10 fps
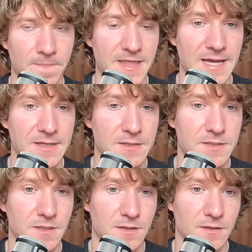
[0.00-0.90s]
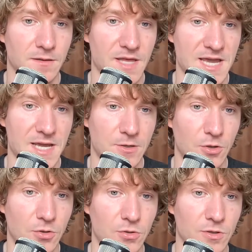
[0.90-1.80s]
And they had
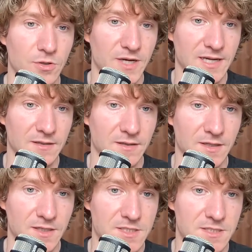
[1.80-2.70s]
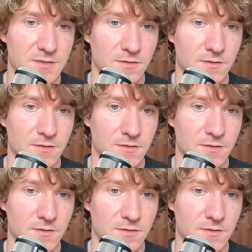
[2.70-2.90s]
all agreed in this